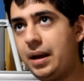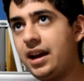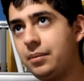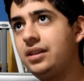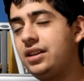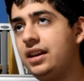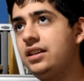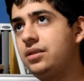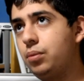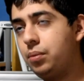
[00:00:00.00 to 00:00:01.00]
magma is
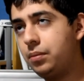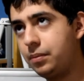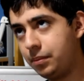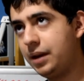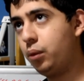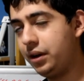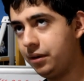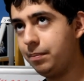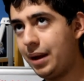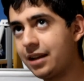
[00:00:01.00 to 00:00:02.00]
in when
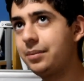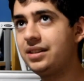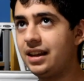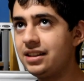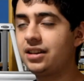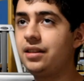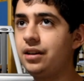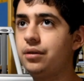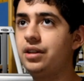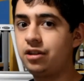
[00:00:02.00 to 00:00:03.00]
magma is inside the
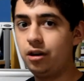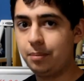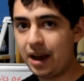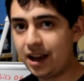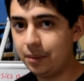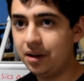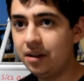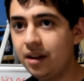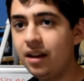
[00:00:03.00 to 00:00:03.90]
earth, it's called magma,